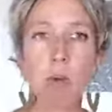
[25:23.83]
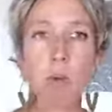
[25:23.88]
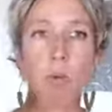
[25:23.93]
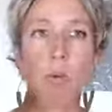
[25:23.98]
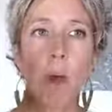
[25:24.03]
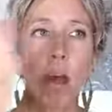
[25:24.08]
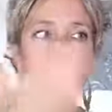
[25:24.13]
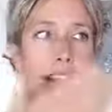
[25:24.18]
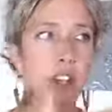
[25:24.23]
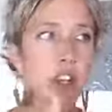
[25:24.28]

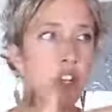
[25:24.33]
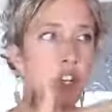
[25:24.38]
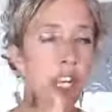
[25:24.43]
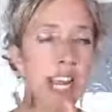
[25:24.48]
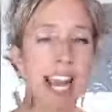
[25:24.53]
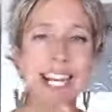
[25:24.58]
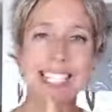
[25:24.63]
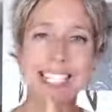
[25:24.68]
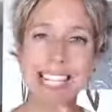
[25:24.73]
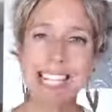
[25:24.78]
When she
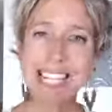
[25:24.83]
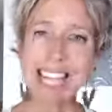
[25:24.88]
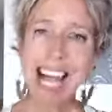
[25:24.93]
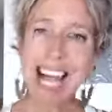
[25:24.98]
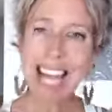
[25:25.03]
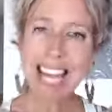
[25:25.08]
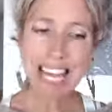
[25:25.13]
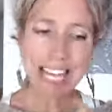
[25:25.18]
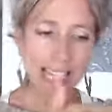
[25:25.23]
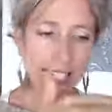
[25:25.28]
has
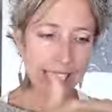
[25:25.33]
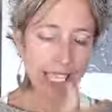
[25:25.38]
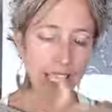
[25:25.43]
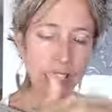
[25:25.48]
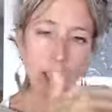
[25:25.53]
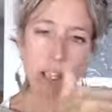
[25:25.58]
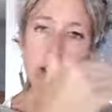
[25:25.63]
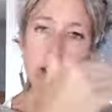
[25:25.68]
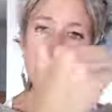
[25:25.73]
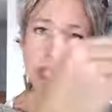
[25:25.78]
clients
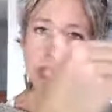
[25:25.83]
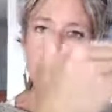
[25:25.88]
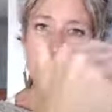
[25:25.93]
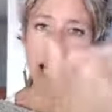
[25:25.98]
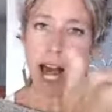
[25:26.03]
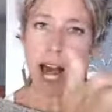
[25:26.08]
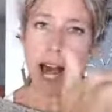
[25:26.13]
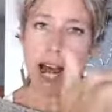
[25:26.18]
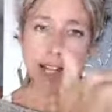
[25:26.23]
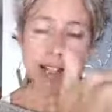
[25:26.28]
in those
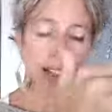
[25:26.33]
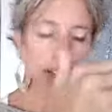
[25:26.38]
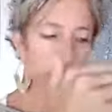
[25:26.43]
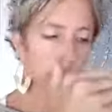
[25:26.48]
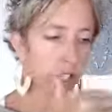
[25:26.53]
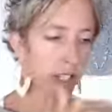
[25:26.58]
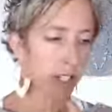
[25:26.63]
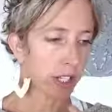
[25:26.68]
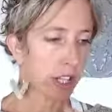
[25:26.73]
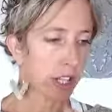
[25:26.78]
slots, she
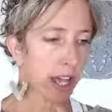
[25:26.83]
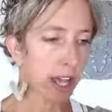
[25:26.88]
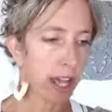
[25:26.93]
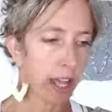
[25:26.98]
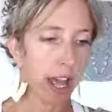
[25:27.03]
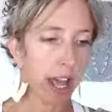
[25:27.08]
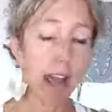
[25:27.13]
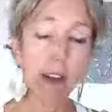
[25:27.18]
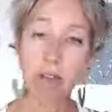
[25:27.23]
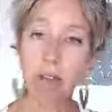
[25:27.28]
has a
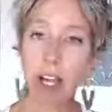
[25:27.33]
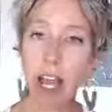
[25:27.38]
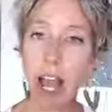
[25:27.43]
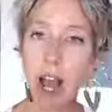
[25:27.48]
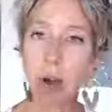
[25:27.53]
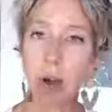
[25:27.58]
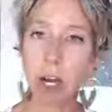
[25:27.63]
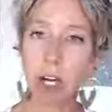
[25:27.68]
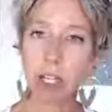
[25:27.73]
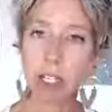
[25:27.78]
client every
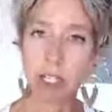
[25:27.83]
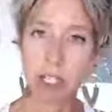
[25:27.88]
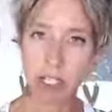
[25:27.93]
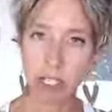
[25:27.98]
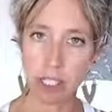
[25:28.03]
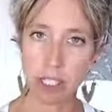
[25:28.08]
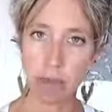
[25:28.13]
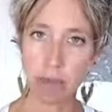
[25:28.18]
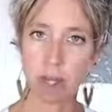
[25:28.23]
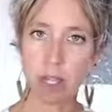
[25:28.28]
hour,
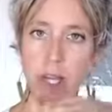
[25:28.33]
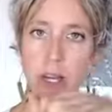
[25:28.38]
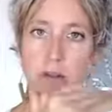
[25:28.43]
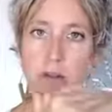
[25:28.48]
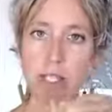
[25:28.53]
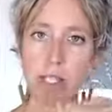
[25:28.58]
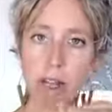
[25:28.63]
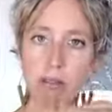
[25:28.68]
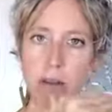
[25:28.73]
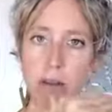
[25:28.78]
6 p.m.,
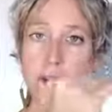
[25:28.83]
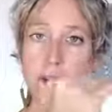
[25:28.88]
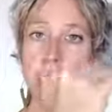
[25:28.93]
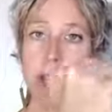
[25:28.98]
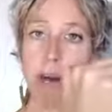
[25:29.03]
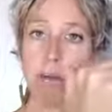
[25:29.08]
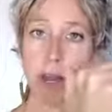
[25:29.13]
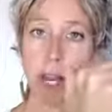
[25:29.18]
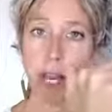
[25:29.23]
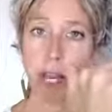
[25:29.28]
7
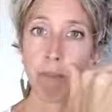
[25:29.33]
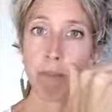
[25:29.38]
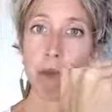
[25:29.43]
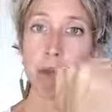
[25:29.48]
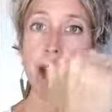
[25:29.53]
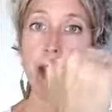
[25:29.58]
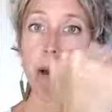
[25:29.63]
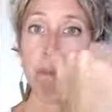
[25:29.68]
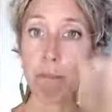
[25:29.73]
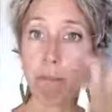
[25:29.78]
p.m., 8
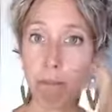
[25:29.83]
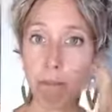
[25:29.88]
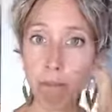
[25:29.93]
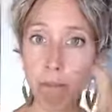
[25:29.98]
p.m.,